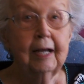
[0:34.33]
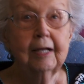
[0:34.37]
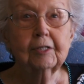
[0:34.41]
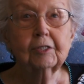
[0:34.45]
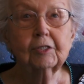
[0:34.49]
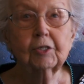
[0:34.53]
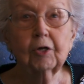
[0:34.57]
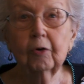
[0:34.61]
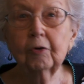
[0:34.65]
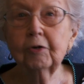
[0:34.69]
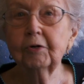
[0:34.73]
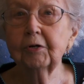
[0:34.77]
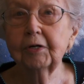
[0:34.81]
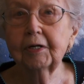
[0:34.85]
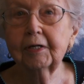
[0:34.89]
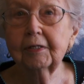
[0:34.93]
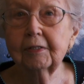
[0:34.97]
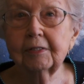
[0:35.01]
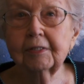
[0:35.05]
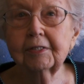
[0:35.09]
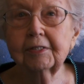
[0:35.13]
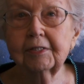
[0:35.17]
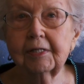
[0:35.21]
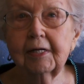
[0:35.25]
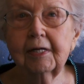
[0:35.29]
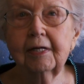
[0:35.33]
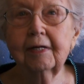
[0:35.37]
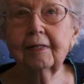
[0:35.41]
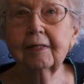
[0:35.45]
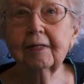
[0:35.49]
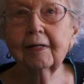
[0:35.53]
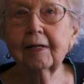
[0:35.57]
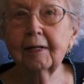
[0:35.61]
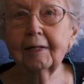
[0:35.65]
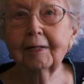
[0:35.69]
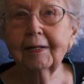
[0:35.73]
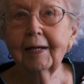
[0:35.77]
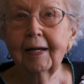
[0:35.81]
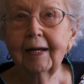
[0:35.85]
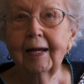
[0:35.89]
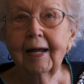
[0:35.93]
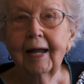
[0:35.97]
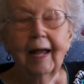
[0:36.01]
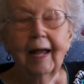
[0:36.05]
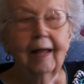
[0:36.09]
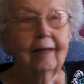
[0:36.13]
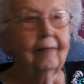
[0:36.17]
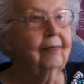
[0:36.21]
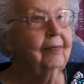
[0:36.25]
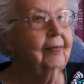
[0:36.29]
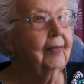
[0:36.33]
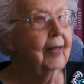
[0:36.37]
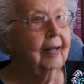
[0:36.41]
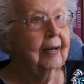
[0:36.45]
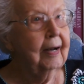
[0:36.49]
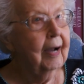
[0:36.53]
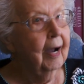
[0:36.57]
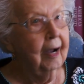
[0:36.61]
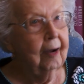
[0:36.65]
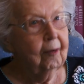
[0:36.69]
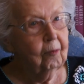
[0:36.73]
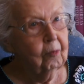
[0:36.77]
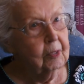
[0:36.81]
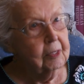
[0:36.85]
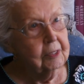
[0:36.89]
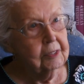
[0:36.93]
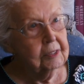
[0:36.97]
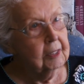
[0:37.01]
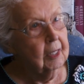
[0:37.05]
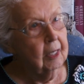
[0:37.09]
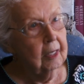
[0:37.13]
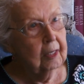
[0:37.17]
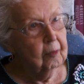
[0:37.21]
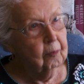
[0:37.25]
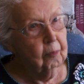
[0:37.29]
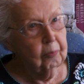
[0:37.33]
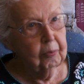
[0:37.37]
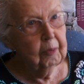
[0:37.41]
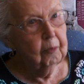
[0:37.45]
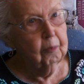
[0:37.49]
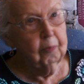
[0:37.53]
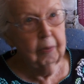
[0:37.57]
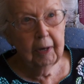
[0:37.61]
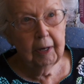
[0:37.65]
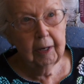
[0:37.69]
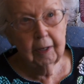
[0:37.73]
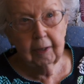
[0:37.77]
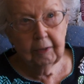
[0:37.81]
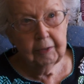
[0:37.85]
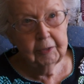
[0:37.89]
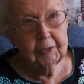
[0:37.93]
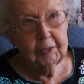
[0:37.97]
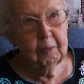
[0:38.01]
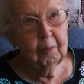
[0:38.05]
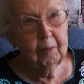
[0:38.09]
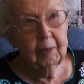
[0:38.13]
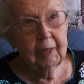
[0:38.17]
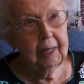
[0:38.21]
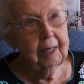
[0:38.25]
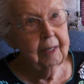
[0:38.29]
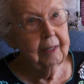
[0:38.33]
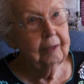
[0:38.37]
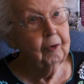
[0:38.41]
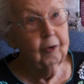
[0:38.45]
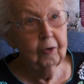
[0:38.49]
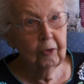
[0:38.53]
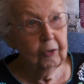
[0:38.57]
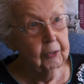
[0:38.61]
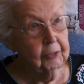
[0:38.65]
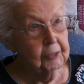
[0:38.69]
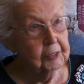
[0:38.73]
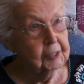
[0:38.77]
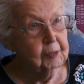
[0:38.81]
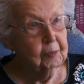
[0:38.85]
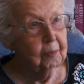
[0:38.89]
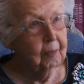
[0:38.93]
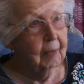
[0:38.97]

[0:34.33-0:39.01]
So you can see that that I was not prepared to be a nurse